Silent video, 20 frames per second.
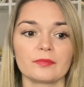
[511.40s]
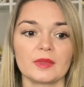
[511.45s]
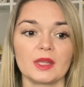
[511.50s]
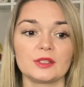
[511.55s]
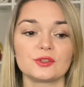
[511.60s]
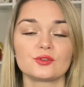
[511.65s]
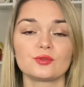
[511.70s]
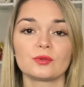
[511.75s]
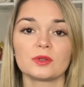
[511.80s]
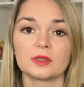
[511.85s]

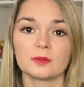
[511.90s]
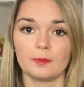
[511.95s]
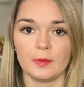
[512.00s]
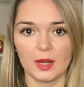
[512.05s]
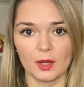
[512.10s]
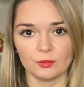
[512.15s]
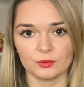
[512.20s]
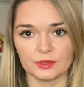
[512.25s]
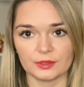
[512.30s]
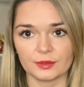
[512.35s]
sugar
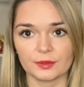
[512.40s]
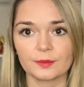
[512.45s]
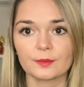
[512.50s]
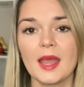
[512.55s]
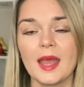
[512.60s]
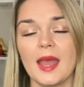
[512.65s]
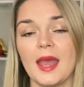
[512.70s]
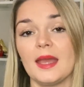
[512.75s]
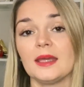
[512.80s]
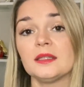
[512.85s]
powder.
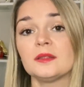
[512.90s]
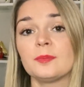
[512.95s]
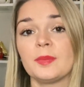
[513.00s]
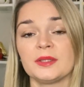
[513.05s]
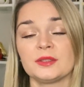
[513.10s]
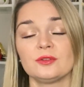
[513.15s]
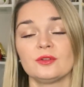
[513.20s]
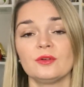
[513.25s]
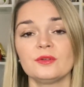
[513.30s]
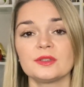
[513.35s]
And
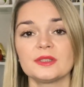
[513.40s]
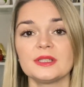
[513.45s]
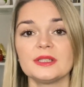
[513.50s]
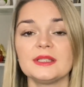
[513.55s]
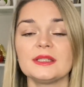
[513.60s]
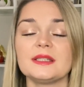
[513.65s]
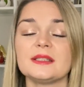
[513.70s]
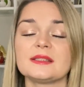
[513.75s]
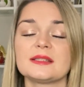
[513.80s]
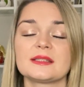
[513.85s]
pandoro,
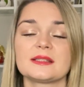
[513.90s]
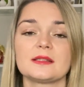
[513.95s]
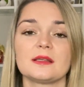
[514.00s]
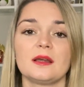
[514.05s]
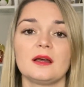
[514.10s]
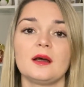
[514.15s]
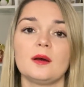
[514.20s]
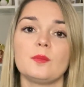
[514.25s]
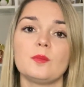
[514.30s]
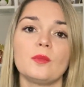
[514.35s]
it's
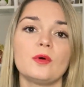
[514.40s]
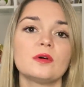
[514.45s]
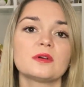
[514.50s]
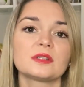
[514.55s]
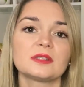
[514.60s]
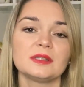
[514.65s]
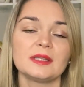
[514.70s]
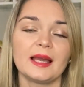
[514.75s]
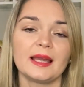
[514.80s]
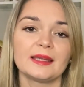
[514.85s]

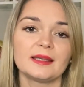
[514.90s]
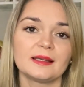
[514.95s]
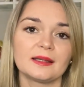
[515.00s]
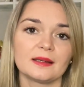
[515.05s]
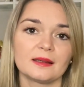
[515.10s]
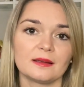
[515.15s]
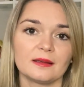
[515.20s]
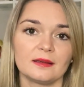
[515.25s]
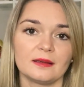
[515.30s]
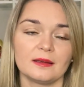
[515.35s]
more like
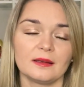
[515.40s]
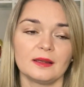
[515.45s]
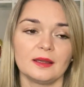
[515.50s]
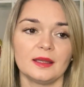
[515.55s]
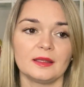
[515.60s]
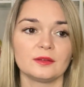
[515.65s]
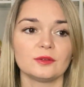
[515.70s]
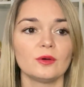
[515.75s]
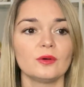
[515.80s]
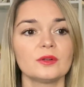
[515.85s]

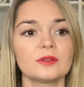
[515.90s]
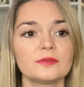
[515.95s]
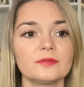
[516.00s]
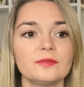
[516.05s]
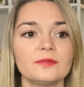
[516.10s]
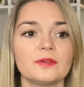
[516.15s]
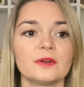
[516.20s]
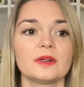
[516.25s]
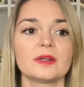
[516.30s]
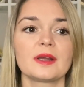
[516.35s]
a
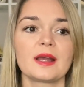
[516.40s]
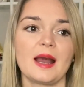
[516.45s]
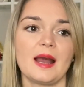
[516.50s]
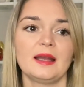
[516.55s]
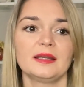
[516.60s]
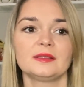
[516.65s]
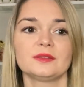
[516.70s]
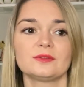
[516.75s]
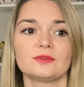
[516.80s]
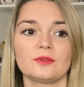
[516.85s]
north
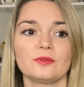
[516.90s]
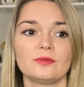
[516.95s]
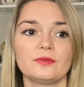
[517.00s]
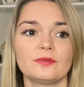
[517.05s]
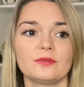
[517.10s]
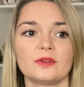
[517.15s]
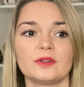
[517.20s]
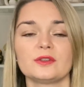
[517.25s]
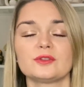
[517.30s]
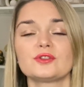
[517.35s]
kind of
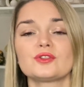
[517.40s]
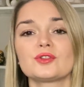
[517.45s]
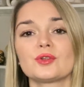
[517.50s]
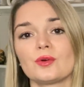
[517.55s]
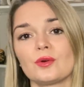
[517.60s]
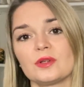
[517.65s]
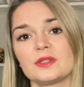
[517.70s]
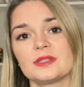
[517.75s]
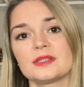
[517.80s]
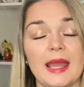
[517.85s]

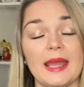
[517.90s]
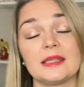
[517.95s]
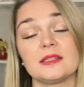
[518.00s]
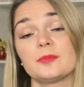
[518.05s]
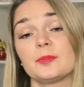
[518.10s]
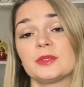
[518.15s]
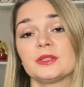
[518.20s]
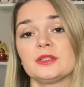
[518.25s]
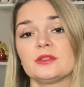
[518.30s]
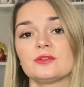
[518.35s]
choice.
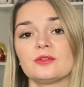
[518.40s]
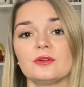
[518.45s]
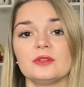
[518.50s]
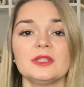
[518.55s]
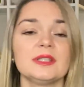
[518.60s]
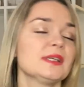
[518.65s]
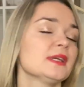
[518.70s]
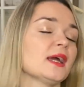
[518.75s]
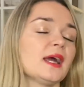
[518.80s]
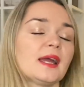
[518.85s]
And
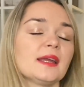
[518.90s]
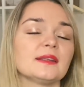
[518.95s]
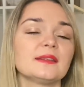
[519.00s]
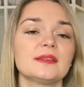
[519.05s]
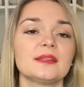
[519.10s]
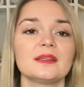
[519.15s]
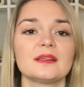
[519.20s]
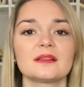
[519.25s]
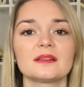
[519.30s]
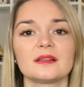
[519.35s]
panettone, I
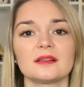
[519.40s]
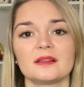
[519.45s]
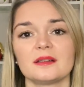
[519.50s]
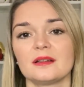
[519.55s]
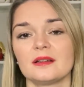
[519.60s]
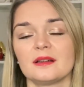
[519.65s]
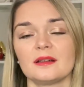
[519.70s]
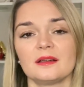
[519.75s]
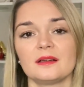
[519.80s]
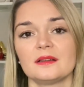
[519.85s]
think
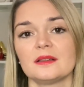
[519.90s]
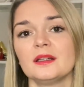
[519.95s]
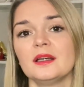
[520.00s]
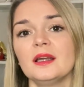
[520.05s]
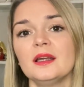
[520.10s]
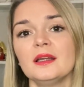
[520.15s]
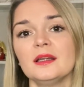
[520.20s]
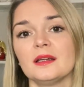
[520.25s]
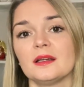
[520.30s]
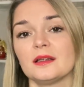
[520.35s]

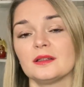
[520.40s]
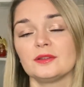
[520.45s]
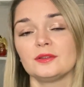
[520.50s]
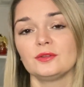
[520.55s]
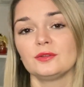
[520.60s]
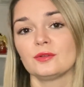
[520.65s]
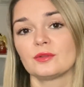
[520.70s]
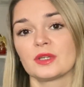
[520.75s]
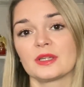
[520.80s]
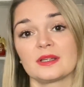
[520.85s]

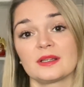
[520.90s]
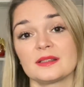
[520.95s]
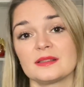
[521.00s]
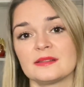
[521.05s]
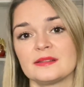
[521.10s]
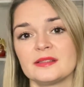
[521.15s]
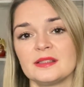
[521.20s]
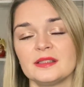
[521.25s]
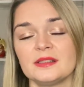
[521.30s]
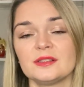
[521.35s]
you can
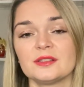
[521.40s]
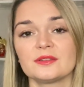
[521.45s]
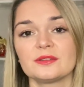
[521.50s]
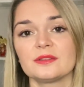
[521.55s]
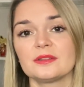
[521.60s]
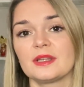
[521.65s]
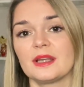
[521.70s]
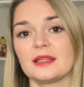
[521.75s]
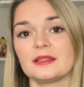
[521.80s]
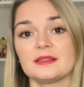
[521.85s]

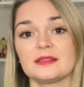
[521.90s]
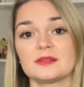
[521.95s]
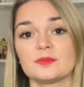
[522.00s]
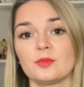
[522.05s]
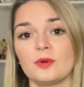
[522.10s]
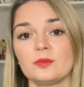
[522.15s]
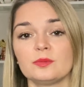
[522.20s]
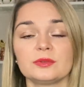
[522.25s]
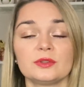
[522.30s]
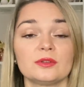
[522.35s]
consider that is
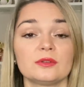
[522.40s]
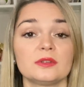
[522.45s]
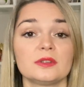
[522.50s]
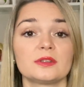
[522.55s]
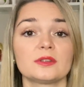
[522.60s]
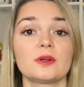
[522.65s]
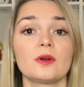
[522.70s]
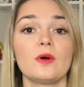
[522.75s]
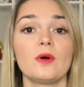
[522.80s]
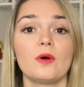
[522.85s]

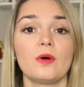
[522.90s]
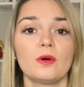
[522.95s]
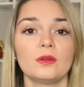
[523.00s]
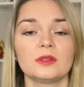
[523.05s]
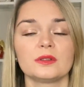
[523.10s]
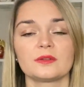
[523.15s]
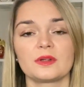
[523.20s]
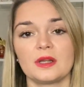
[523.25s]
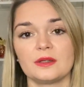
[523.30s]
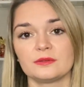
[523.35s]
popular
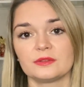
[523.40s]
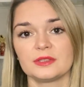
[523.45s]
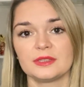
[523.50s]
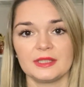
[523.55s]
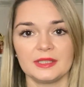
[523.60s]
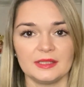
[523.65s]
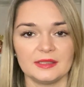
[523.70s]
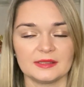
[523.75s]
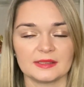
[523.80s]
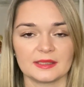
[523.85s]
all around
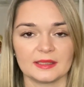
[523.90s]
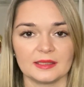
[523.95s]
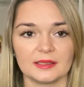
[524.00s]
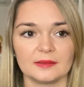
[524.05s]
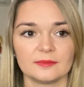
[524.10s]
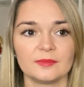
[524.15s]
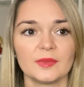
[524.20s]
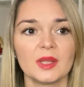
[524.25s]
the Italy.